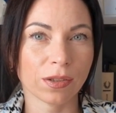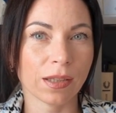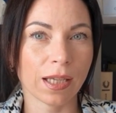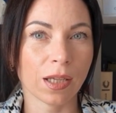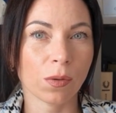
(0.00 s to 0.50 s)

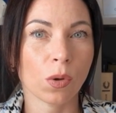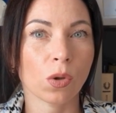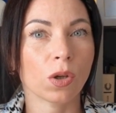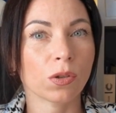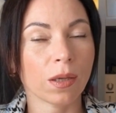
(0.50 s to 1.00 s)
scalable
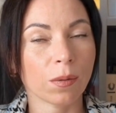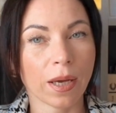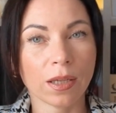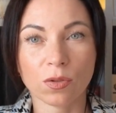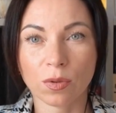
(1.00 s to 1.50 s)
content
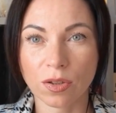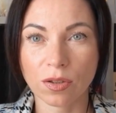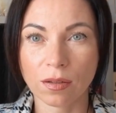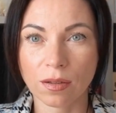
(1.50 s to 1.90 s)
management.